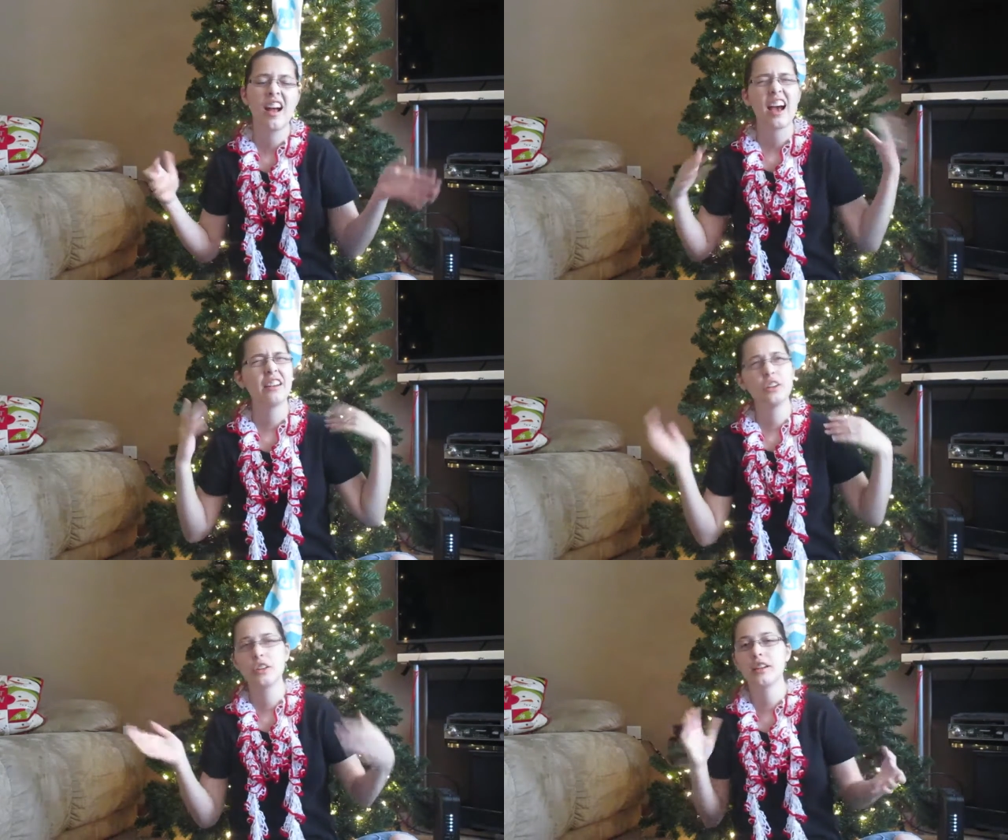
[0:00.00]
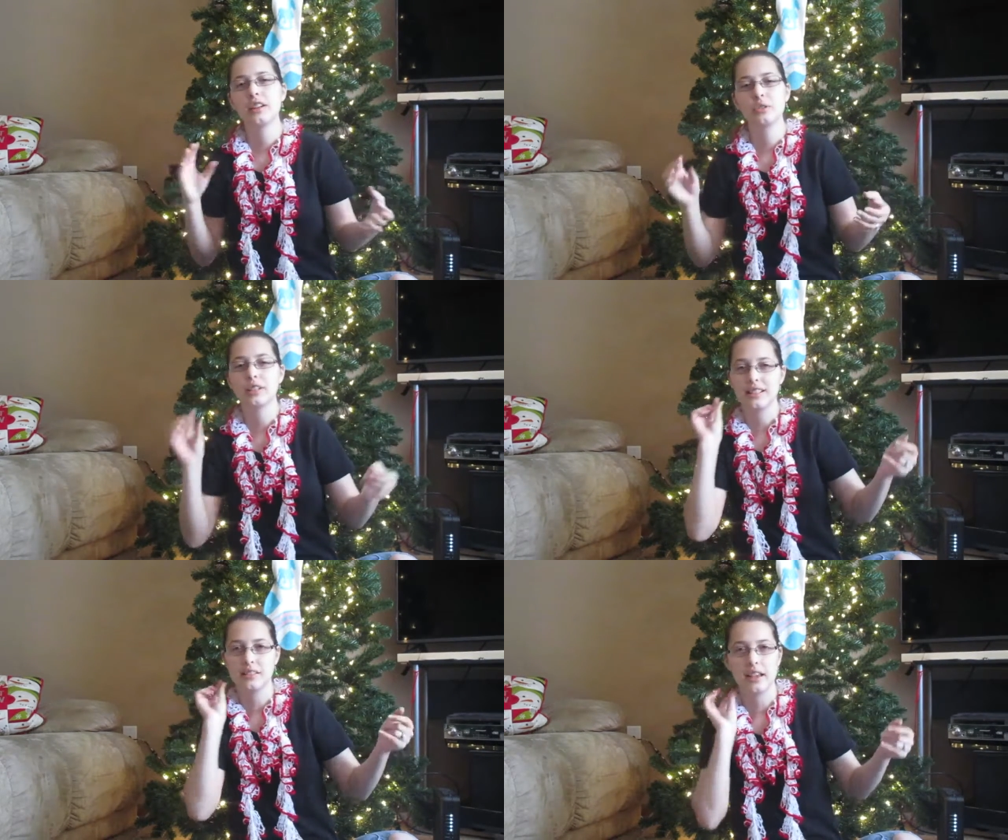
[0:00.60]
I don't know that I do it
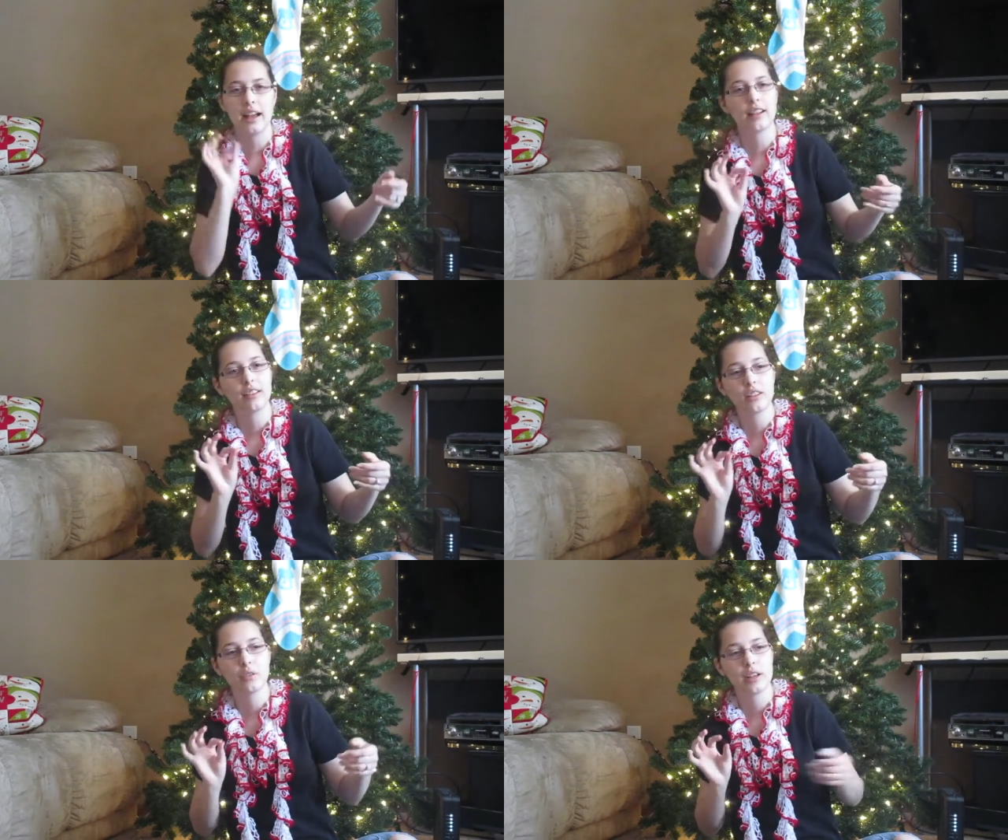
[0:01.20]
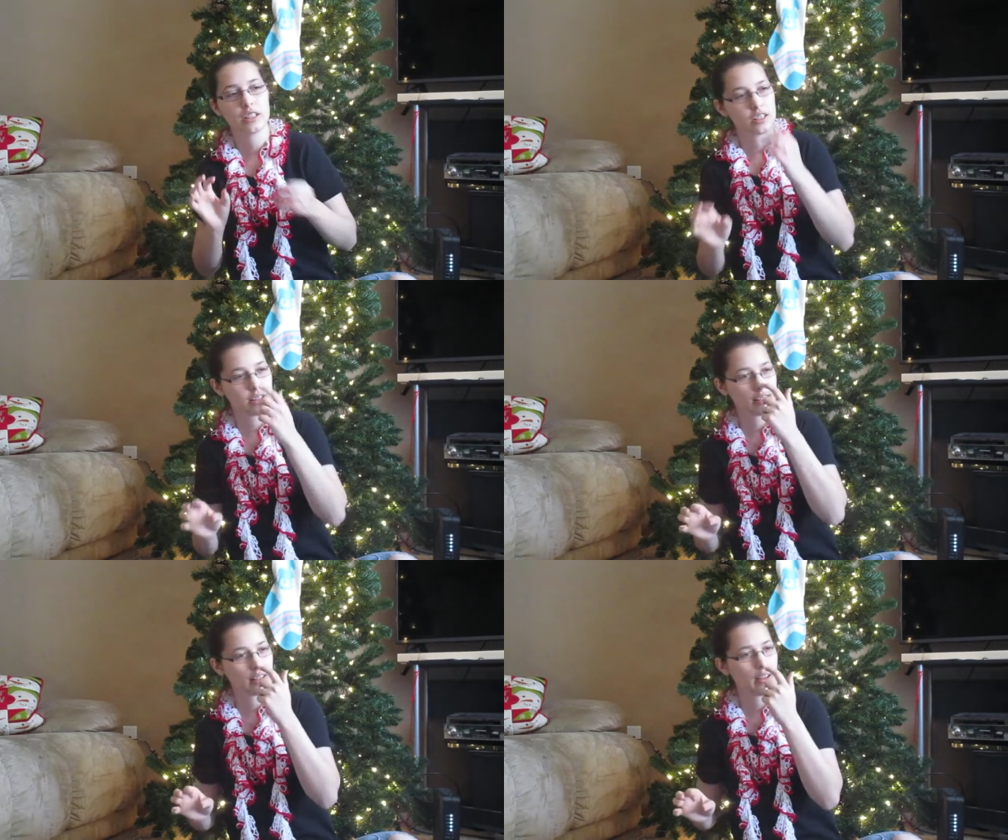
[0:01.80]
exactly the way she
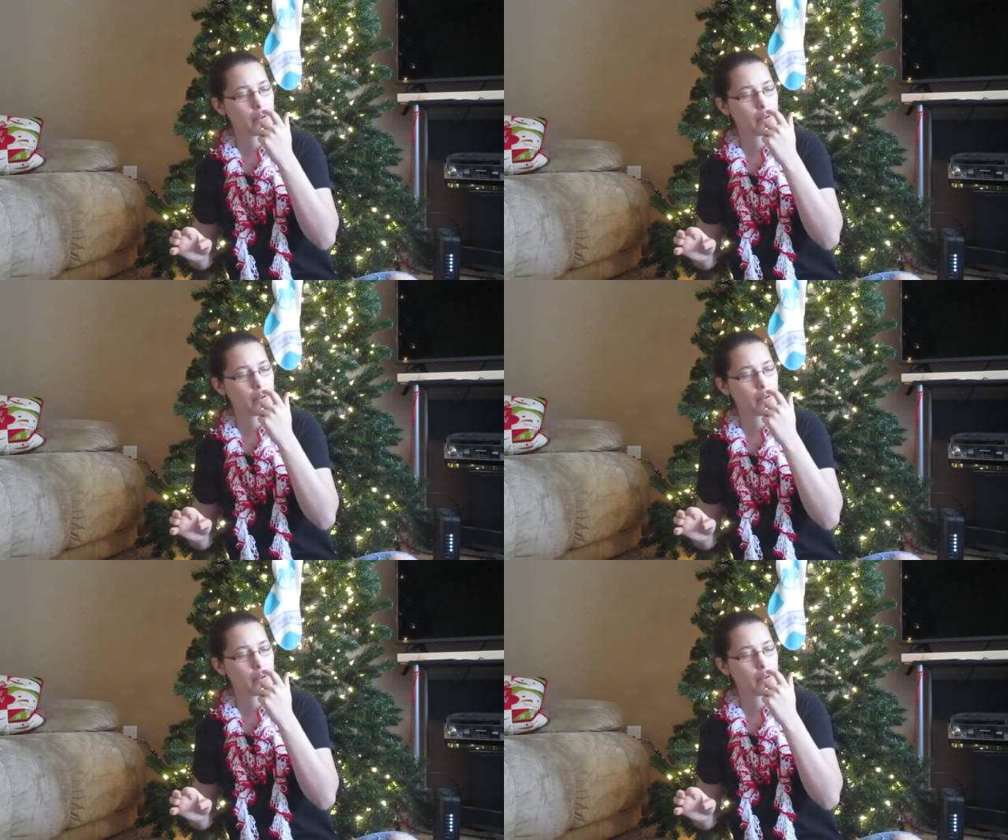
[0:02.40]
does it,